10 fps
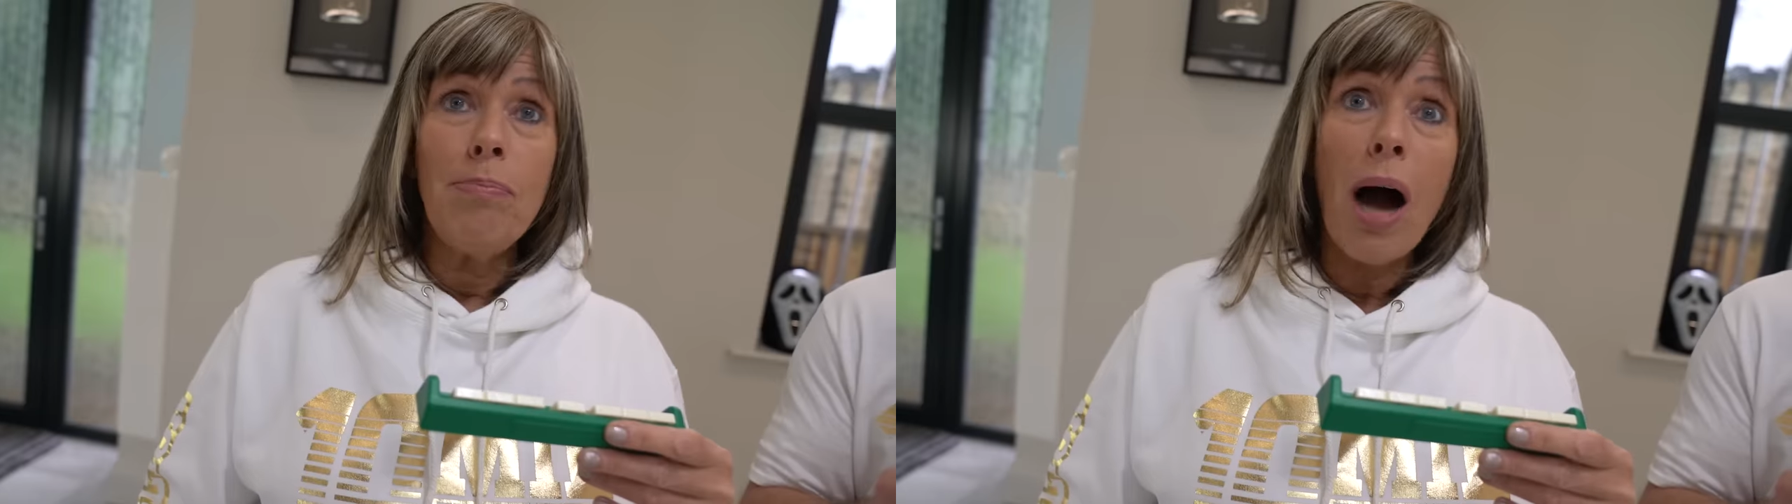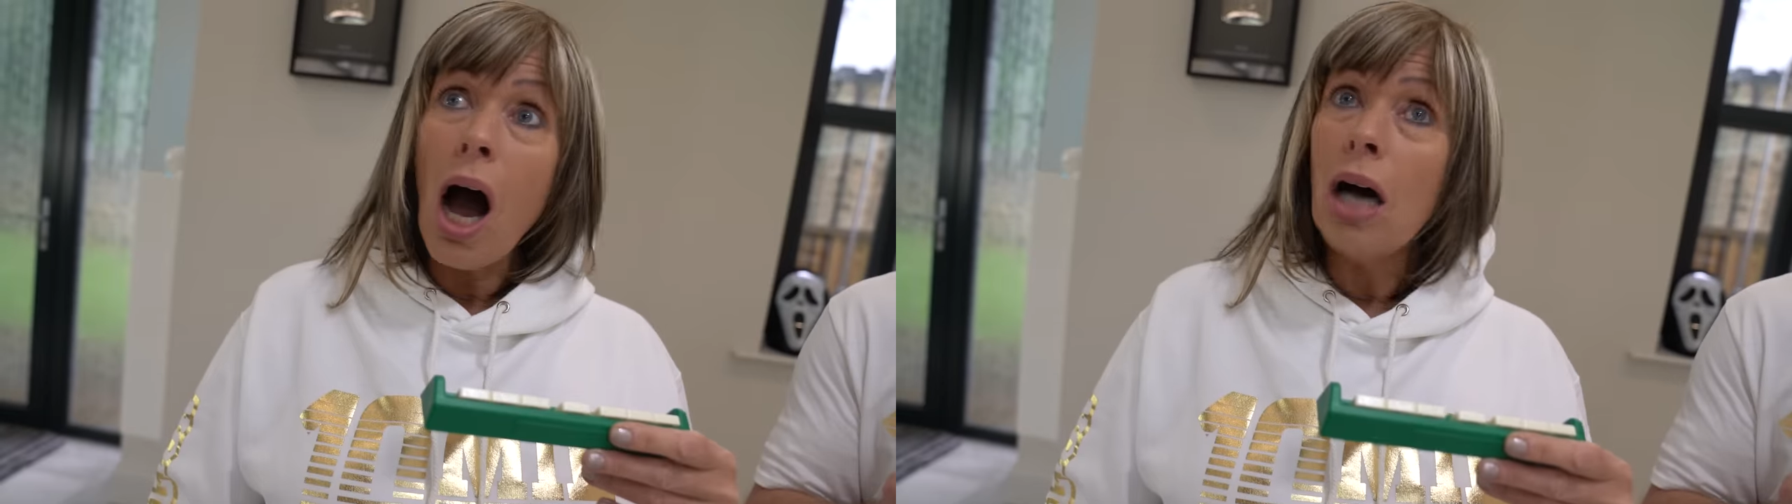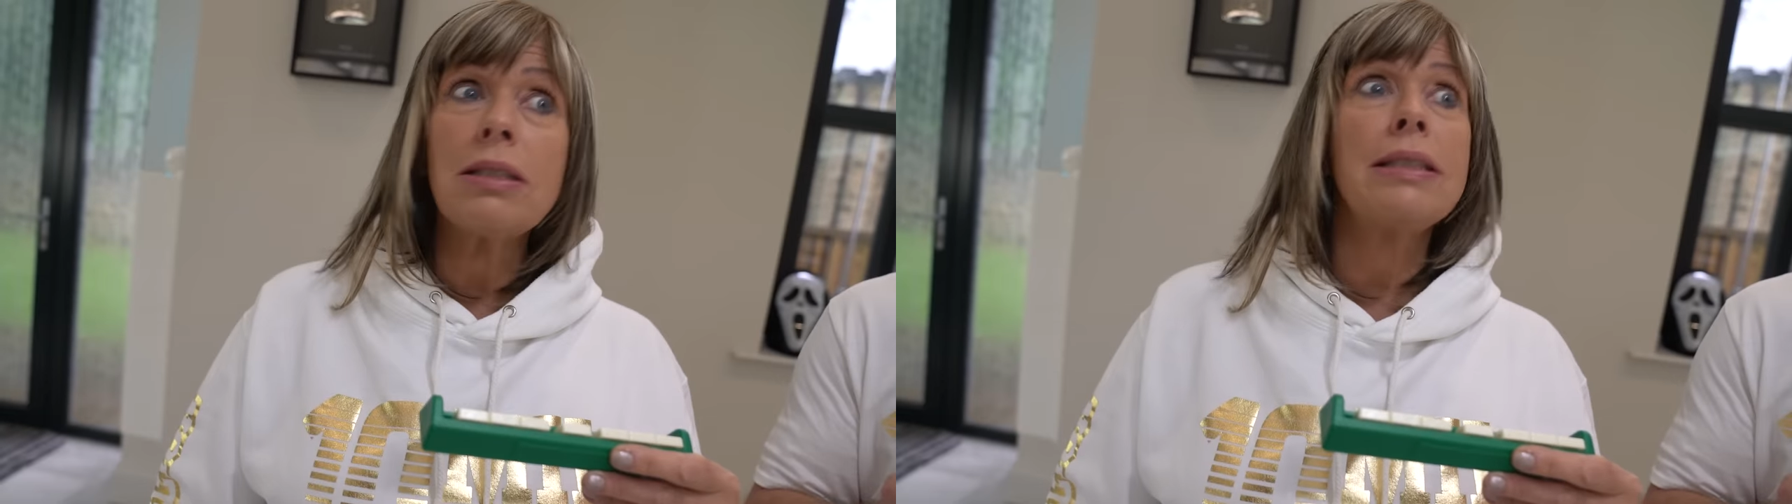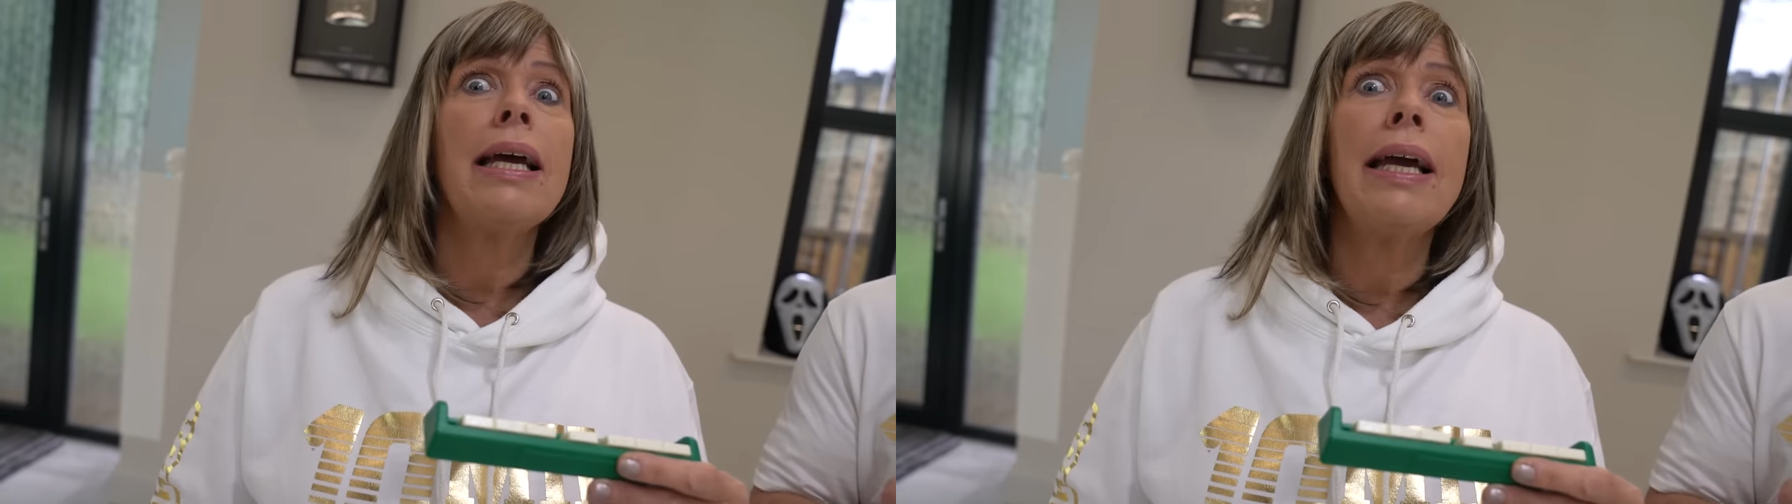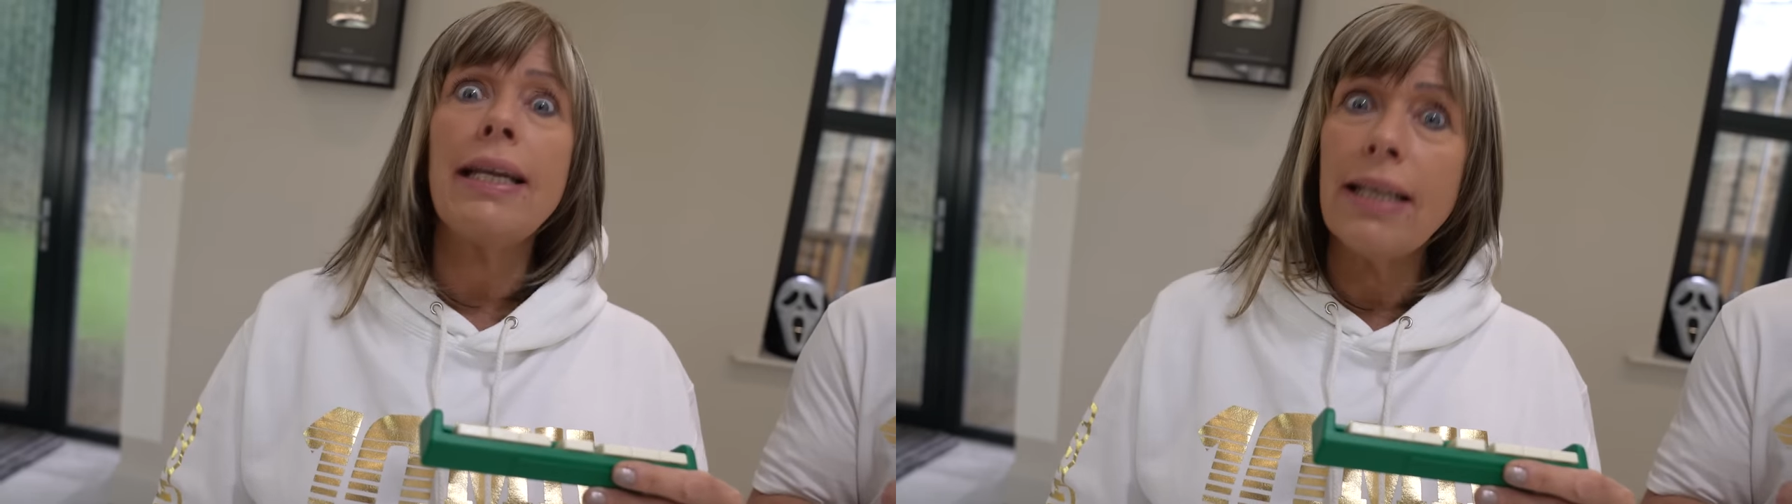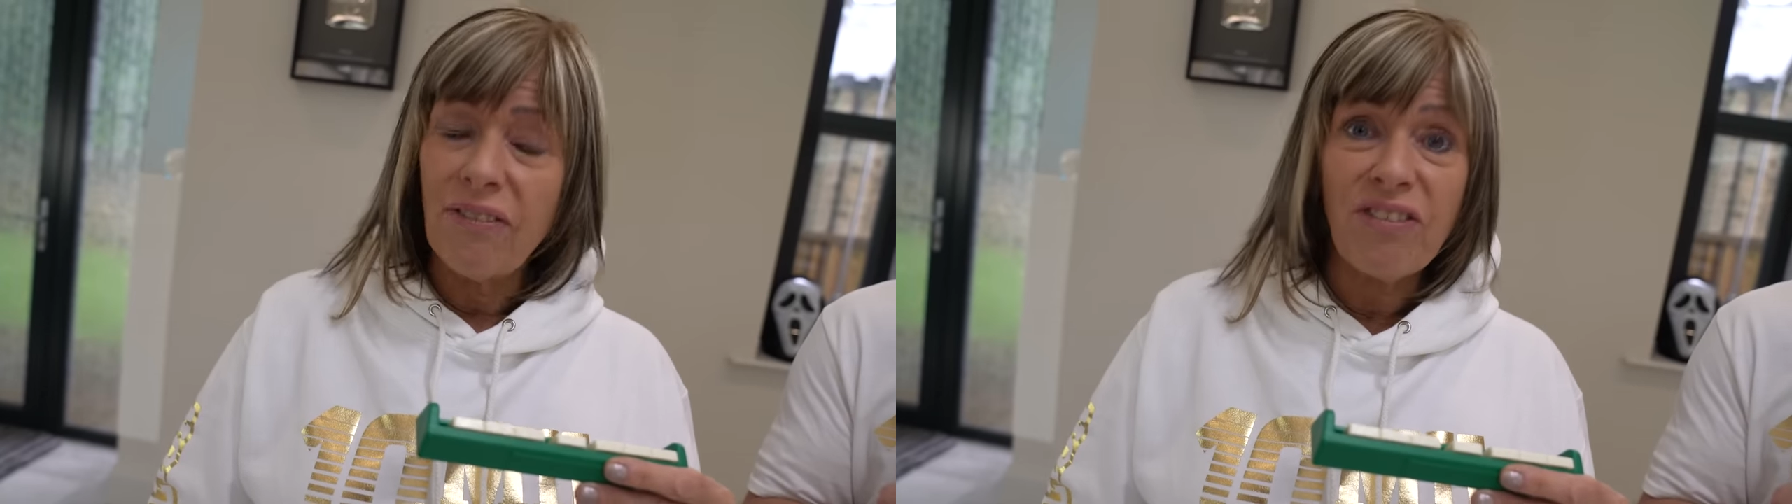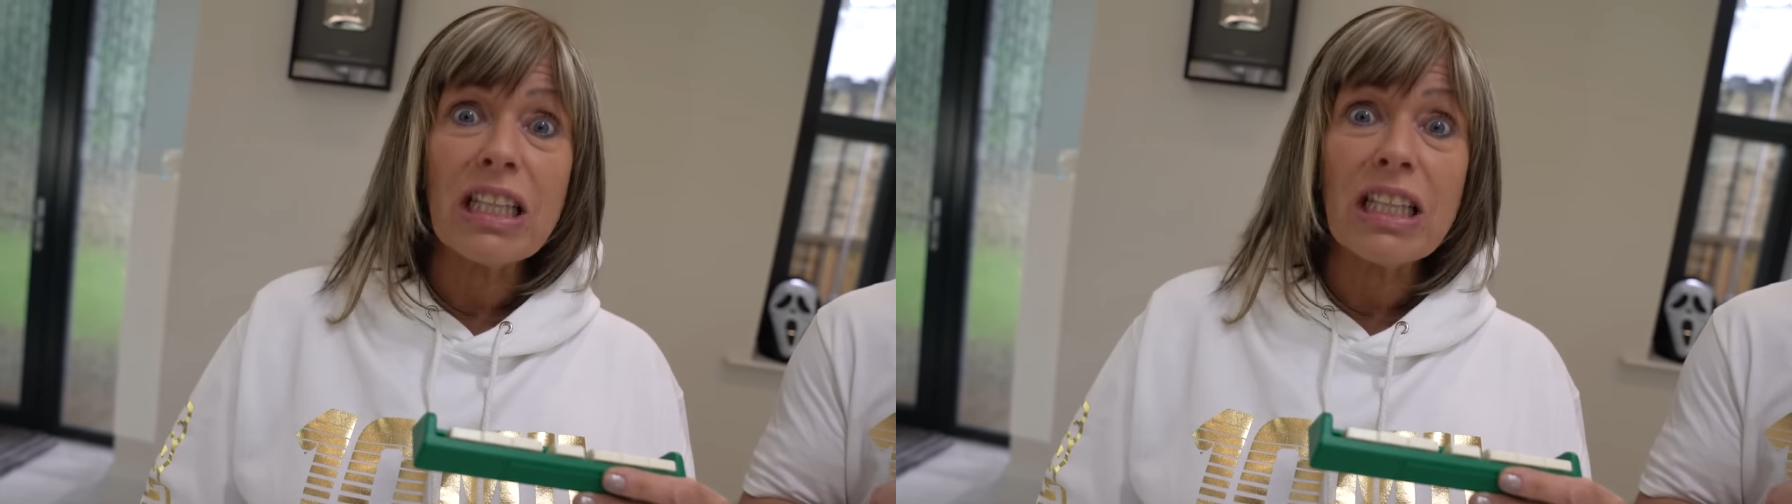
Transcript: Martin,